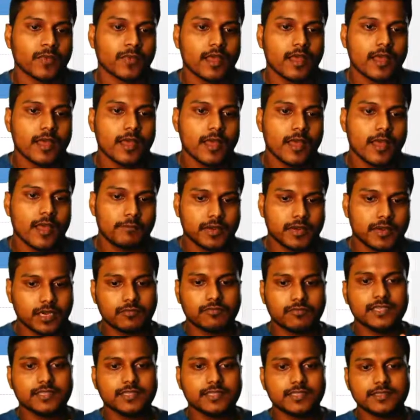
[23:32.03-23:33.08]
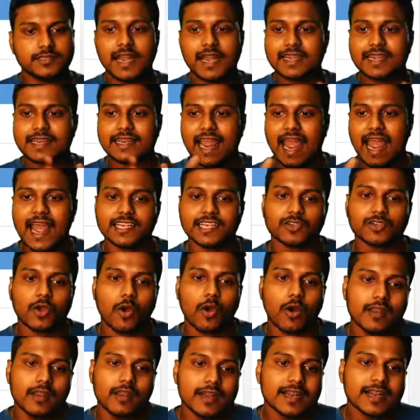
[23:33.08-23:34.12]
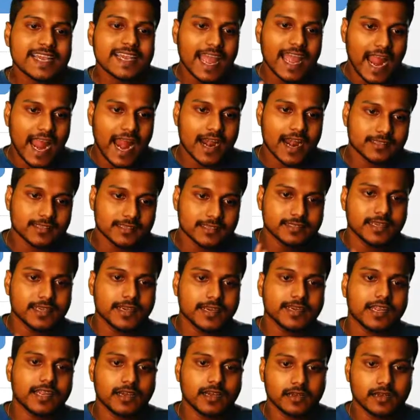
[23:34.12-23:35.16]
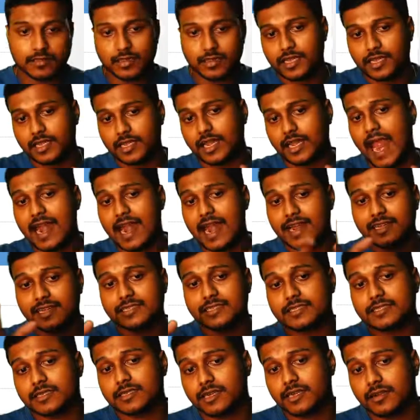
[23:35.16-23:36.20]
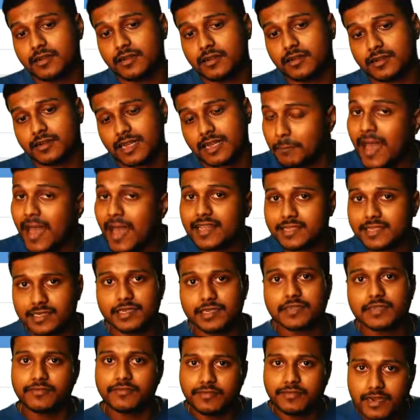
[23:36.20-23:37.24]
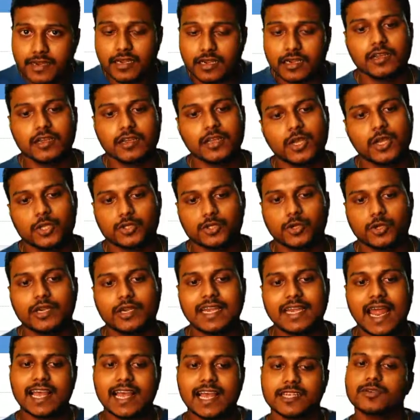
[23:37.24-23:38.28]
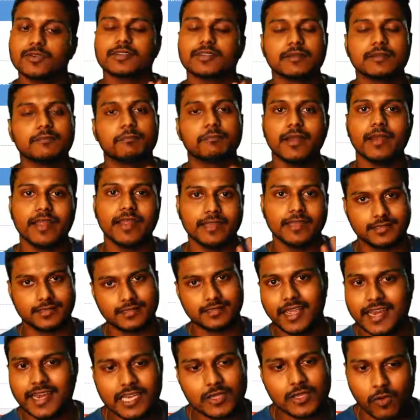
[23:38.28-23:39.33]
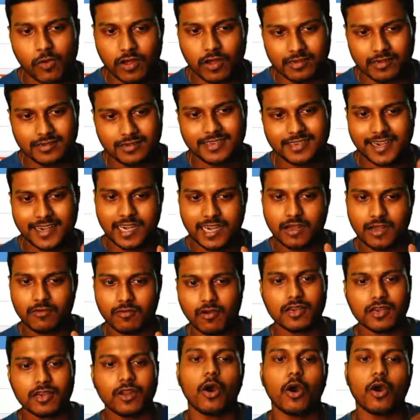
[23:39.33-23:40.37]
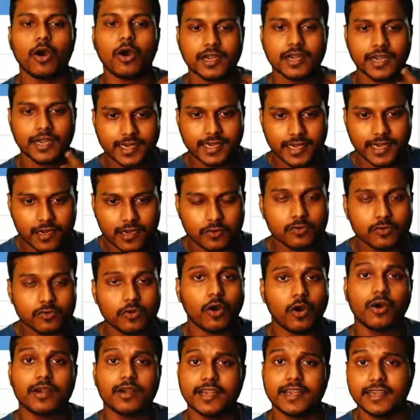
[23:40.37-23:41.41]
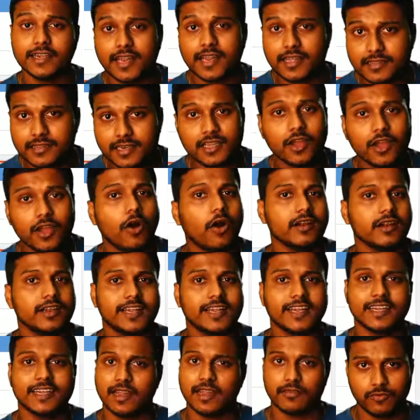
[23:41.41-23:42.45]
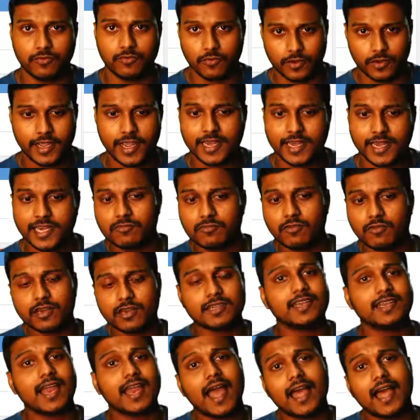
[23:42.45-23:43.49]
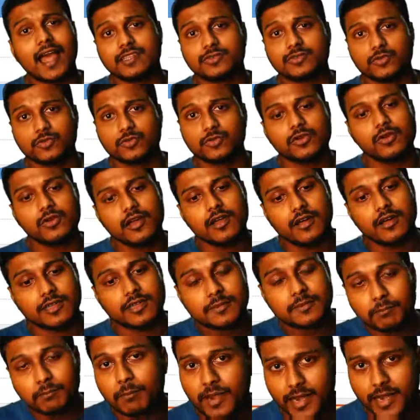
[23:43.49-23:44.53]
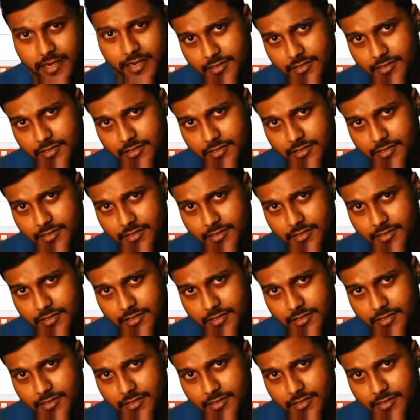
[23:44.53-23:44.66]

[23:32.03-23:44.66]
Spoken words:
but we see that cache already had this data, like had its capacity filled, so it has to replace anyone, data 1 or data 2 or data 3 or data 4, anyone it has to replace.